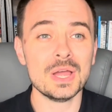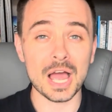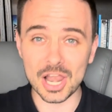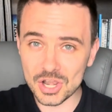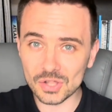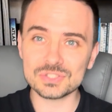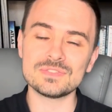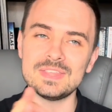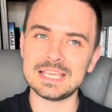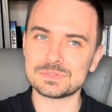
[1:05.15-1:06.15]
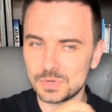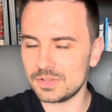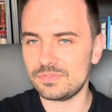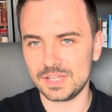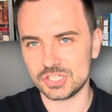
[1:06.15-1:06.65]
A lot of these will have
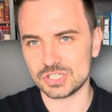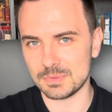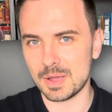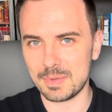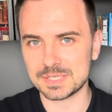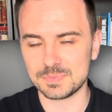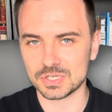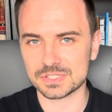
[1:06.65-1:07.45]
featured in my best books